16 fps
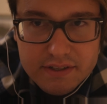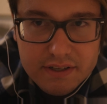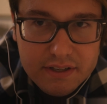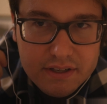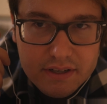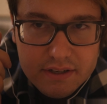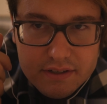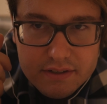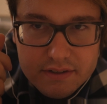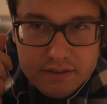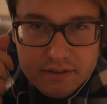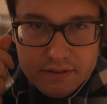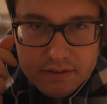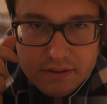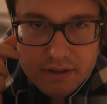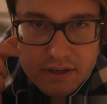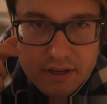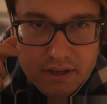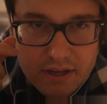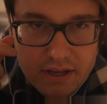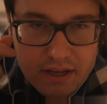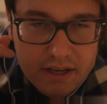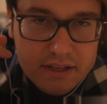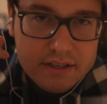it,
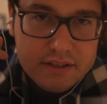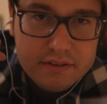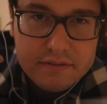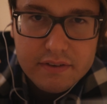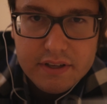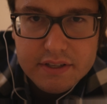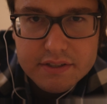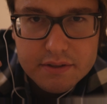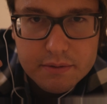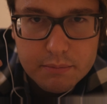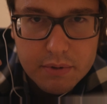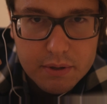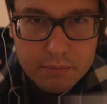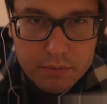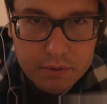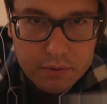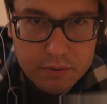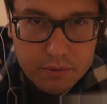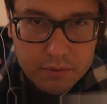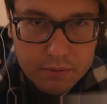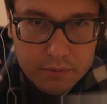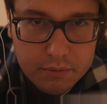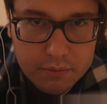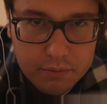and to face the people
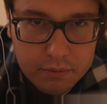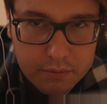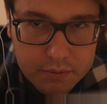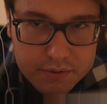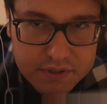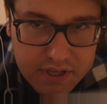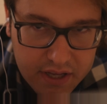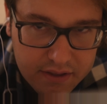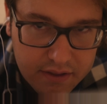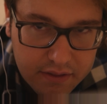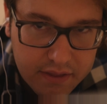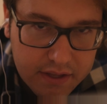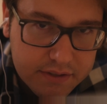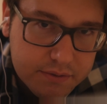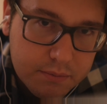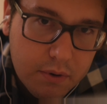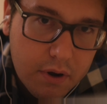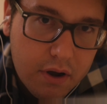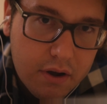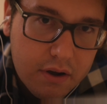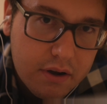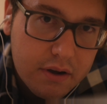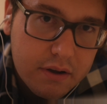who say that that's wrong.